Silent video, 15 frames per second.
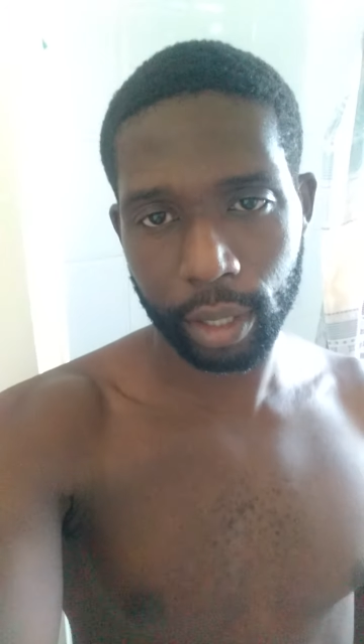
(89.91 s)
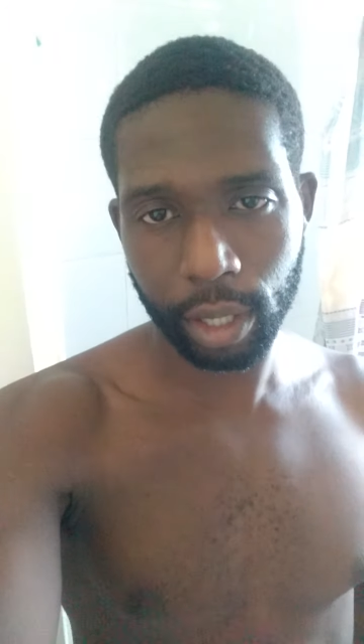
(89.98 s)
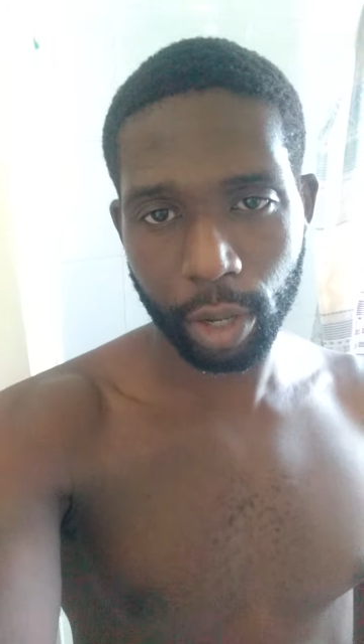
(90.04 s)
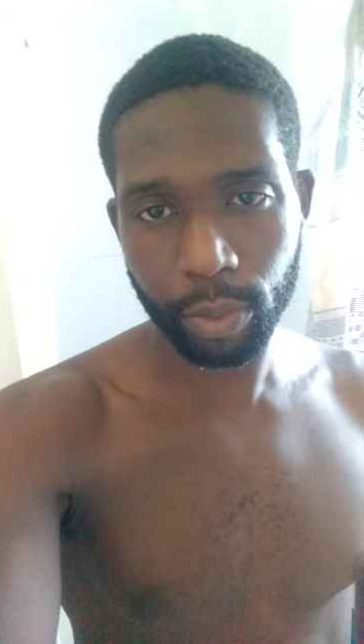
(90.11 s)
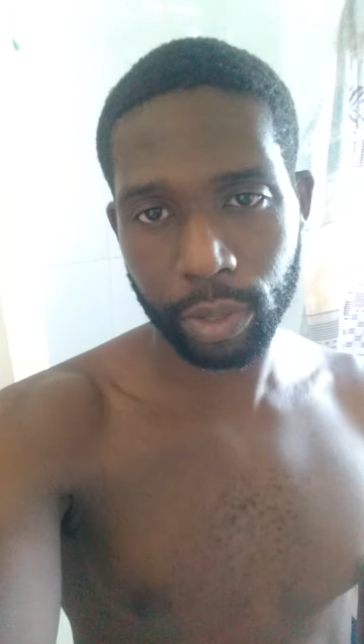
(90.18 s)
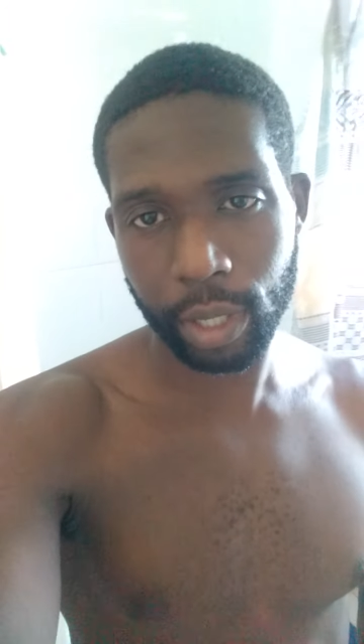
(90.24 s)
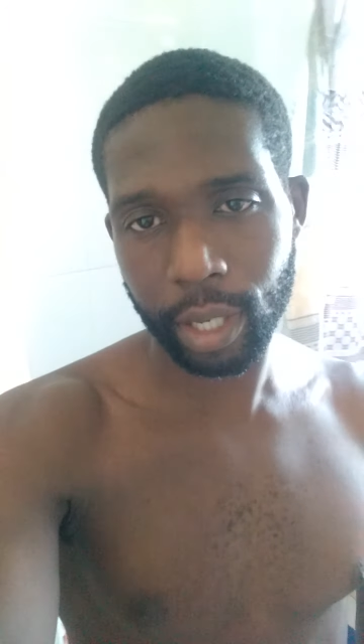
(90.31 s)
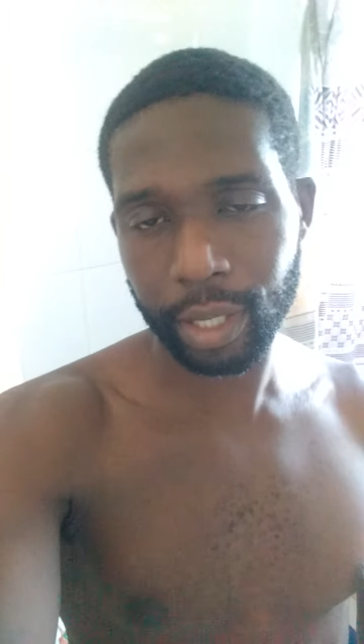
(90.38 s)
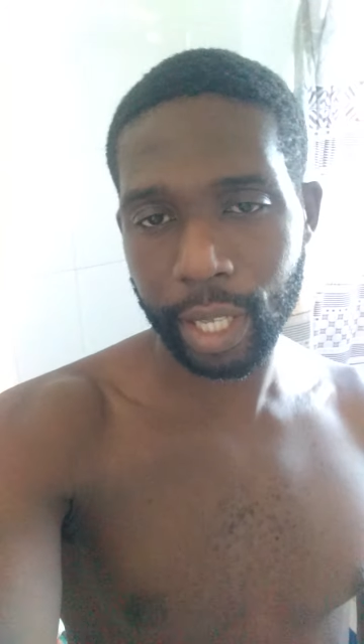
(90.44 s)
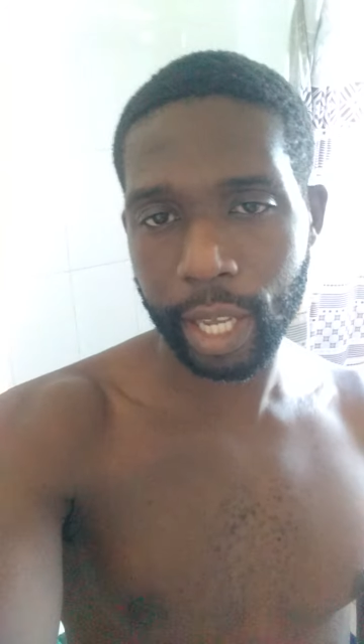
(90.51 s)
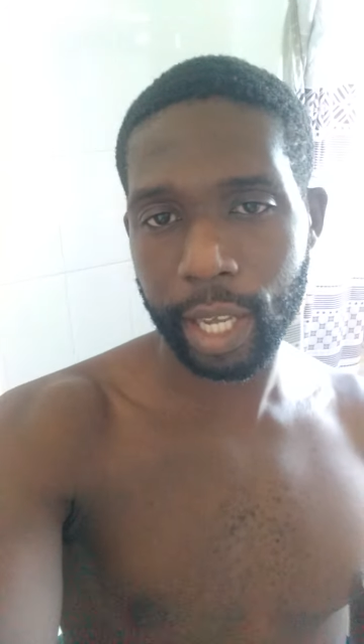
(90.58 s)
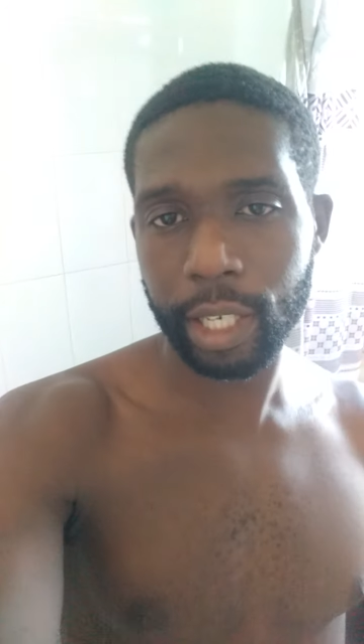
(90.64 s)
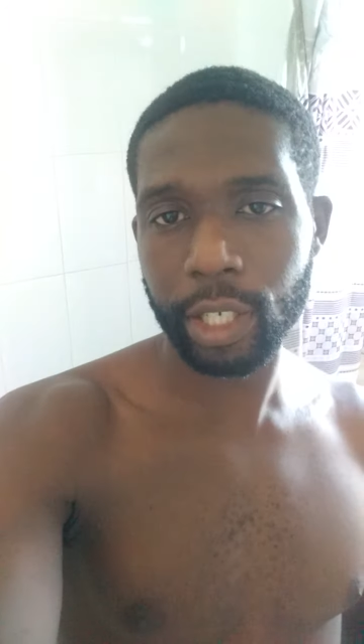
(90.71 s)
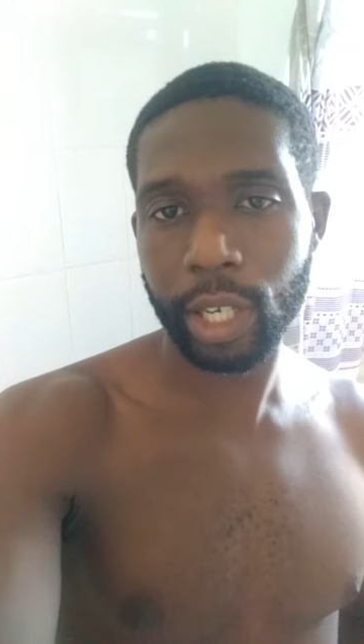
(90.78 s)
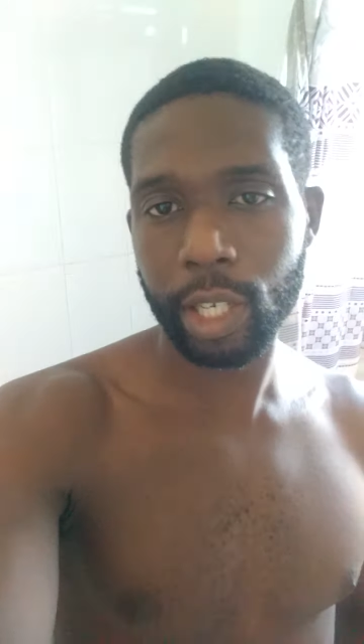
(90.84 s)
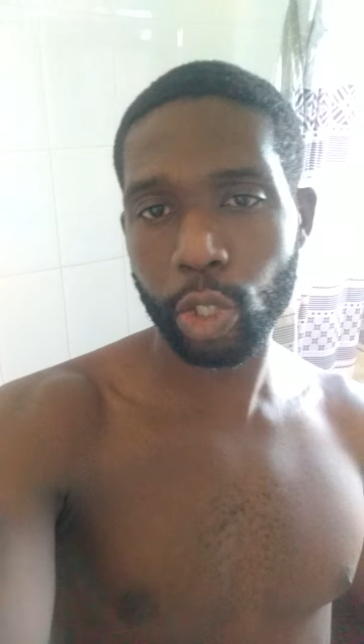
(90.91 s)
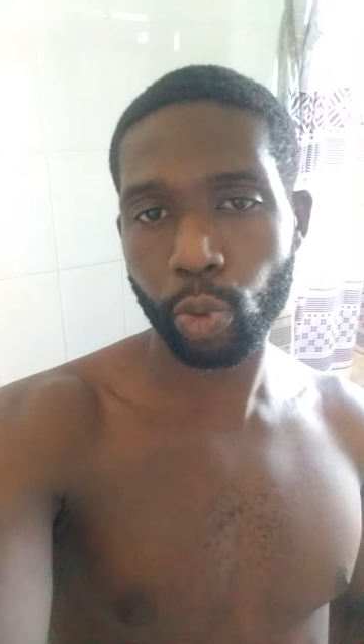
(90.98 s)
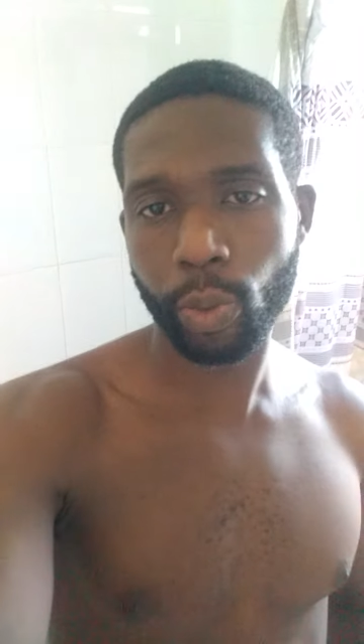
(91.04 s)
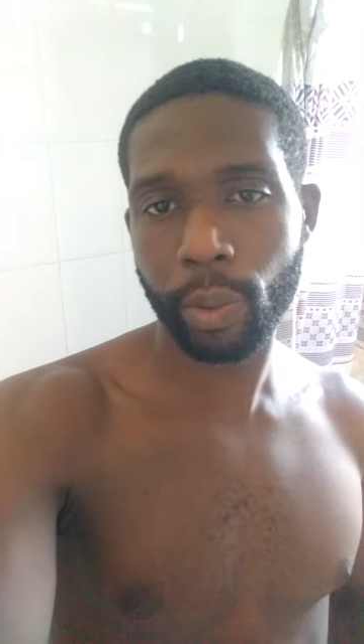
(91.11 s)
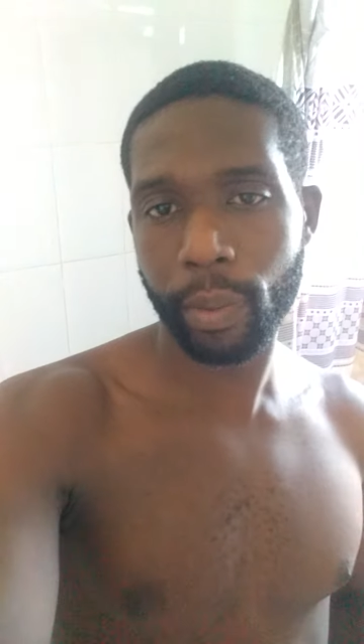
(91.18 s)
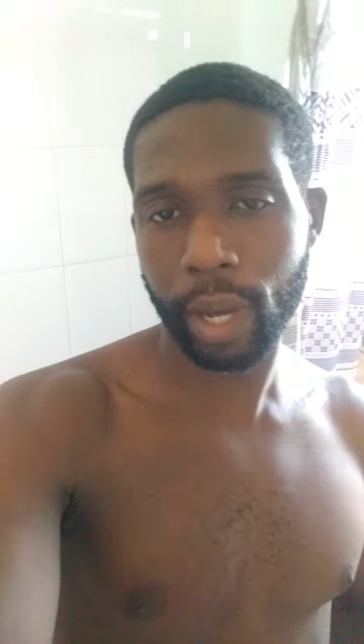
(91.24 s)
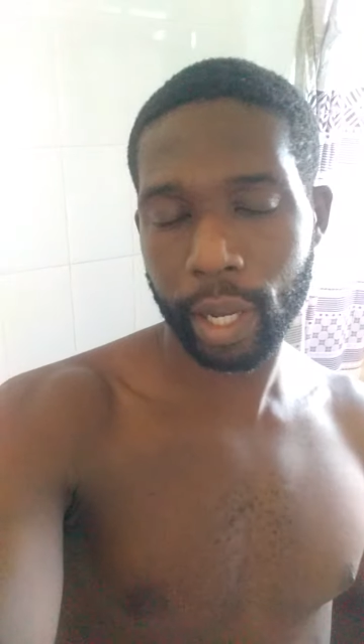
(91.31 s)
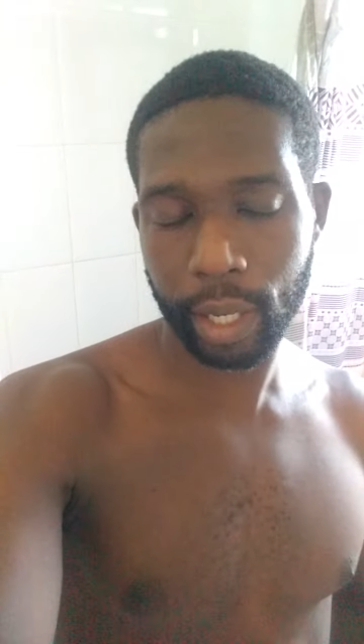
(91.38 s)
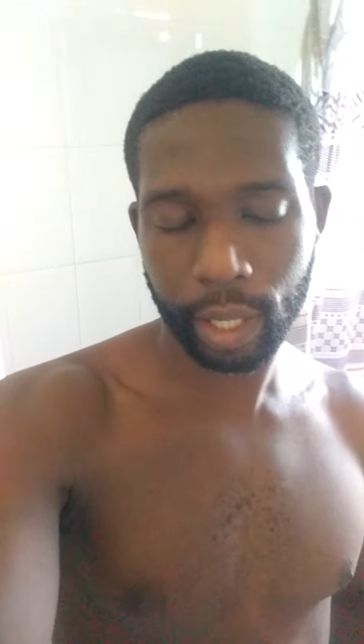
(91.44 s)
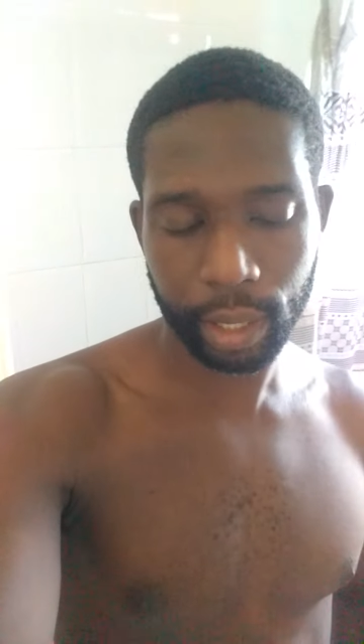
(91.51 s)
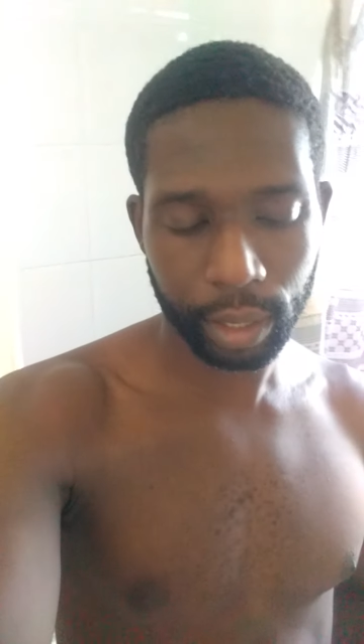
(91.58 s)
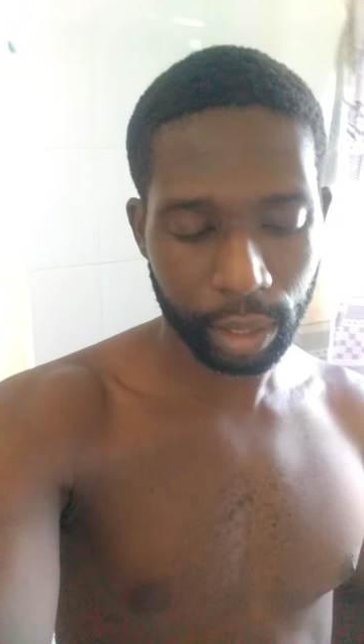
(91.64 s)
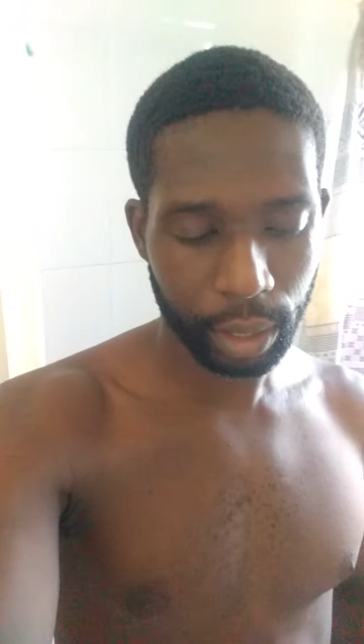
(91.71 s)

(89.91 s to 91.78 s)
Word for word: upstairs AJ Supermarket.